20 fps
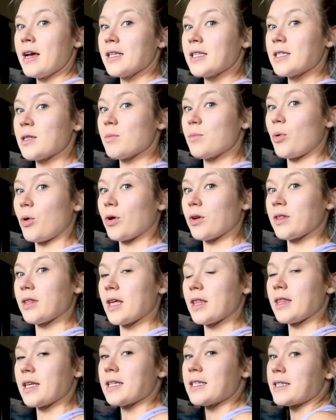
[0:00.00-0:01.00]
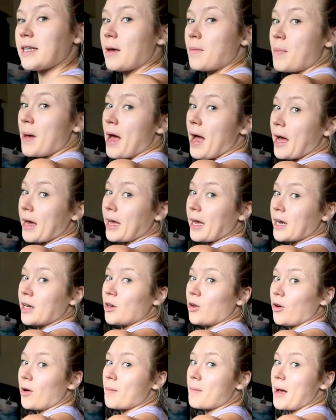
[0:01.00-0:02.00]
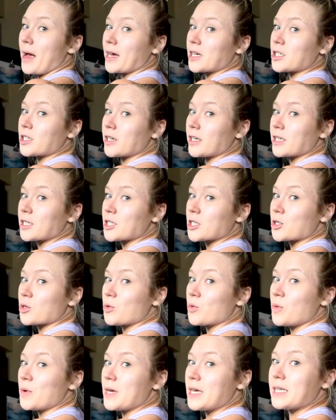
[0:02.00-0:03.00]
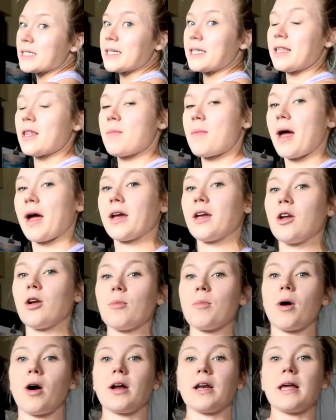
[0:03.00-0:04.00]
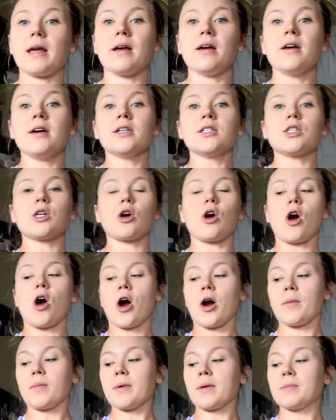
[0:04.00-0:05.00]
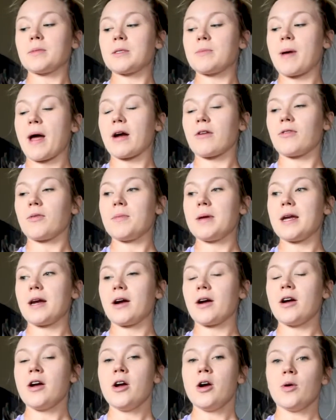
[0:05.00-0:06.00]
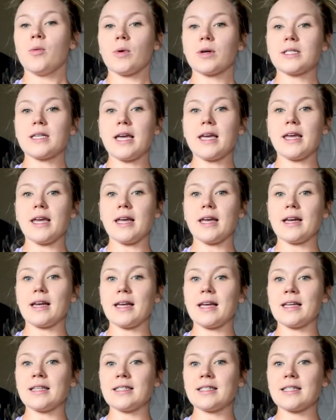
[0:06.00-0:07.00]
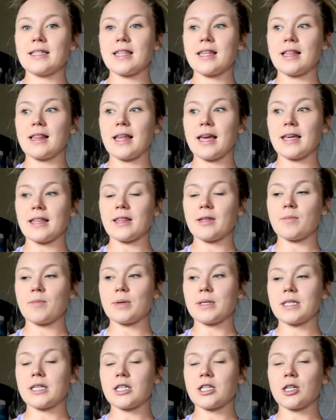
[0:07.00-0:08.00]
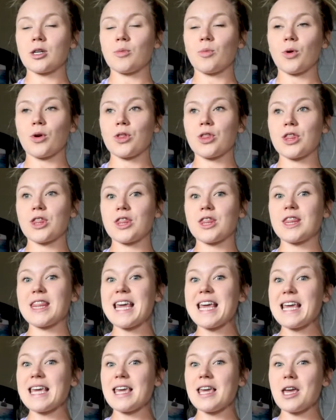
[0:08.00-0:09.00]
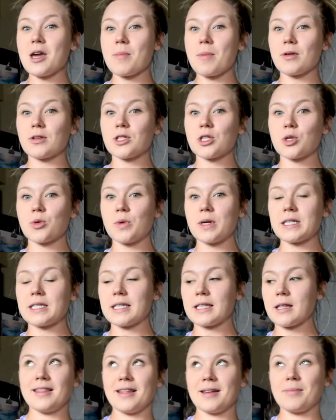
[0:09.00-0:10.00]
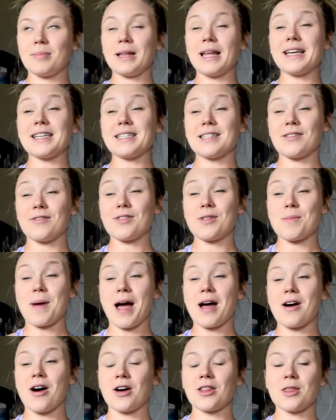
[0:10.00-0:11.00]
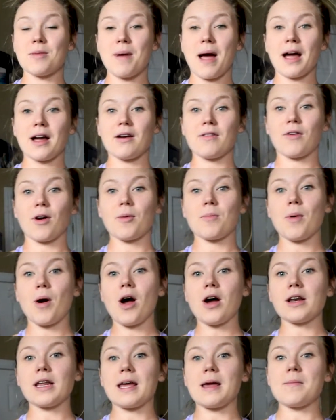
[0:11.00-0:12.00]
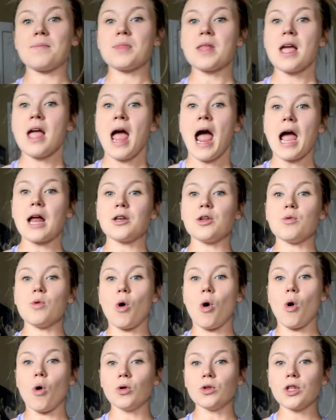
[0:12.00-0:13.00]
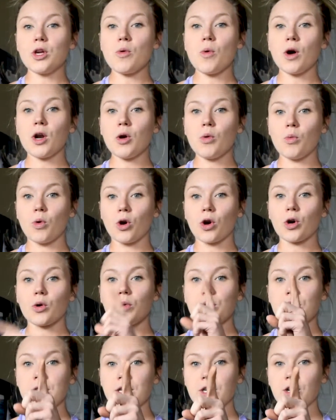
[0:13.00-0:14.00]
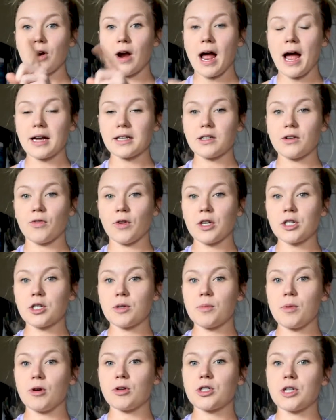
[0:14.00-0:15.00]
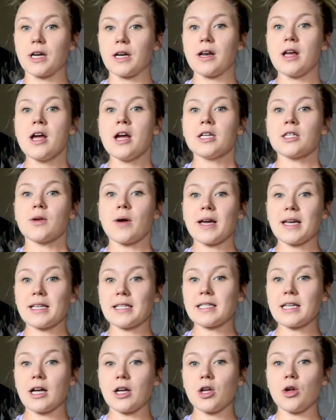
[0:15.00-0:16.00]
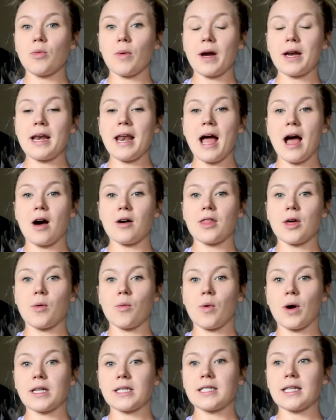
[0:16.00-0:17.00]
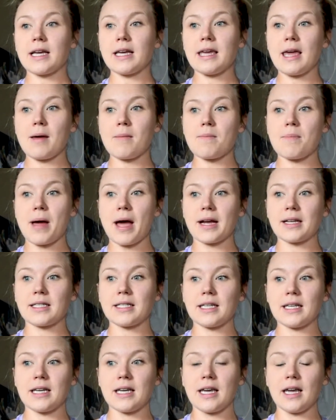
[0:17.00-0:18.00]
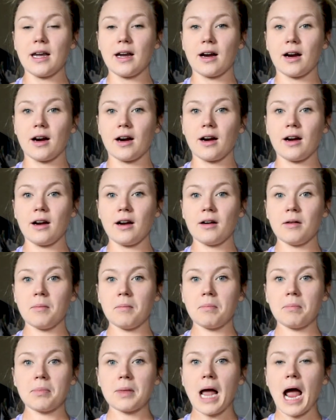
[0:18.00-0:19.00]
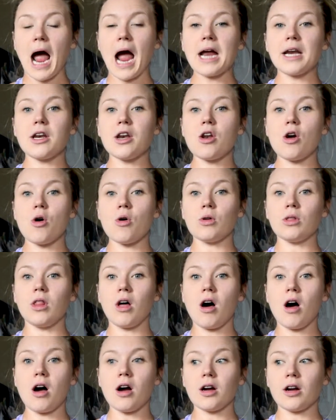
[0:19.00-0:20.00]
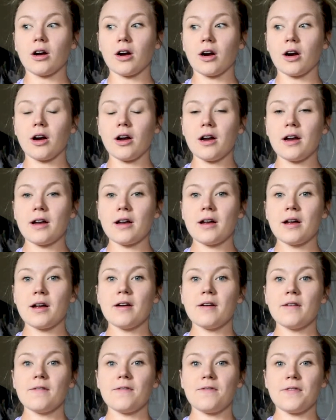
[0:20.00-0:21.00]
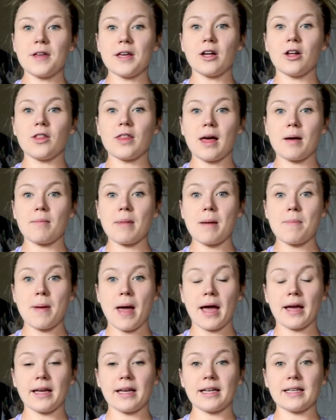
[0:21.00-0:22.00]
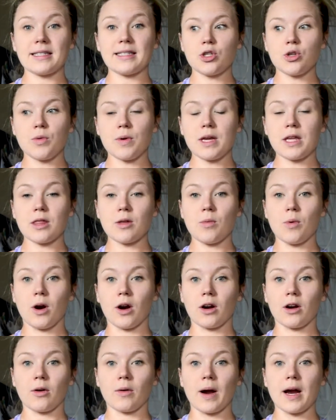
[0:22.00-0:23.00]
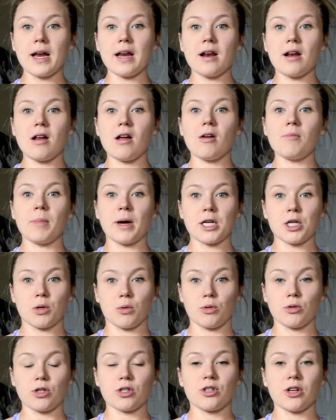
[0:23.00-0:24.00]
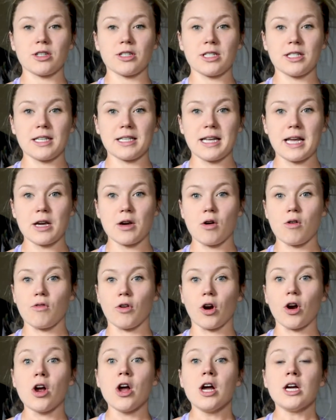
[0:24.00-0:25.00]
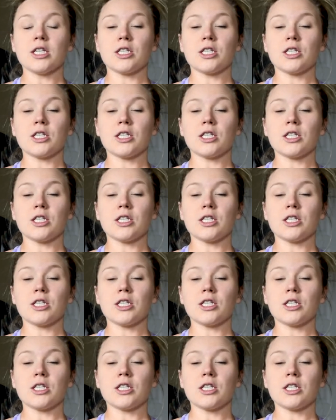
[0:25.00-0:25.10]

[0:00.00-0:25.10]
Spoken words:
It's important that they stay back, and you're imagining squeezing the back of your body. So your arm comes back from here. We're taking it into the lengthened position. We're thinking about squeezing the blades of the back on the back of our body, and you only want to work within your active range of motion. So I can tell you right now that once I get back to here, I no longer feel that my pec is doing the work, right? My shoulder starts to take over.